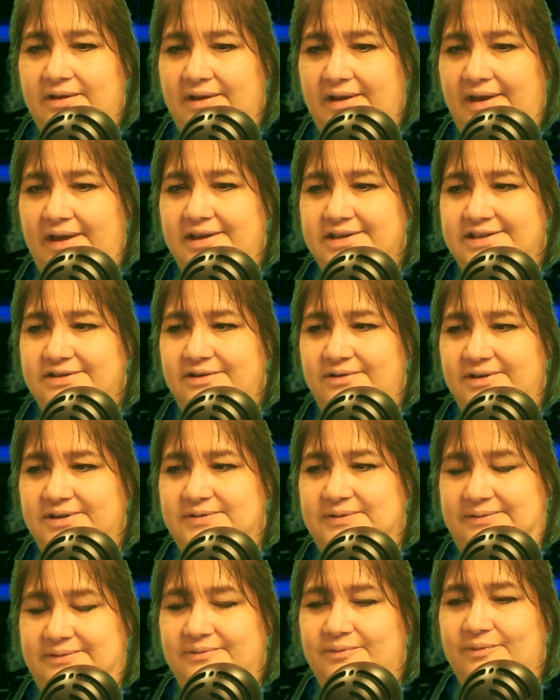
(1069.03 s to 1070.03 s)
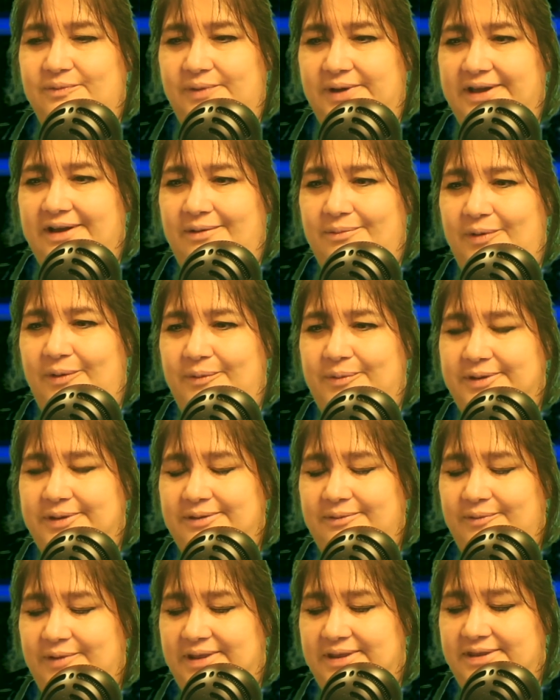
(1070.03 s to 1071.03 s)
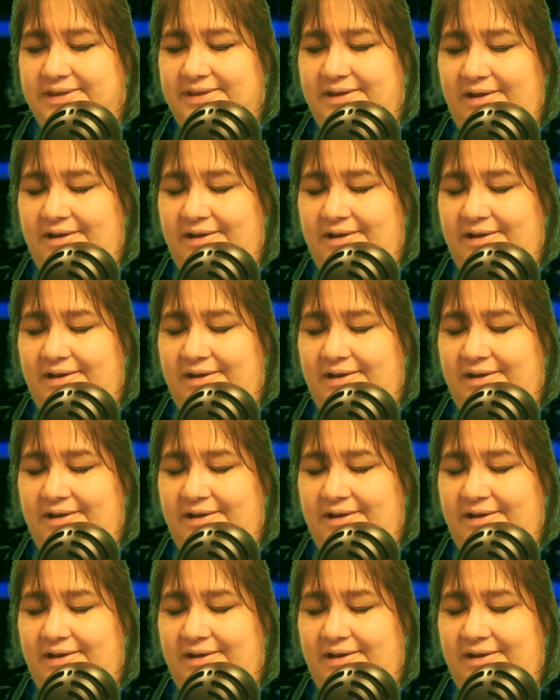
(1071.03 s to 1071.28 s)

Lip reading: as soon as we come up with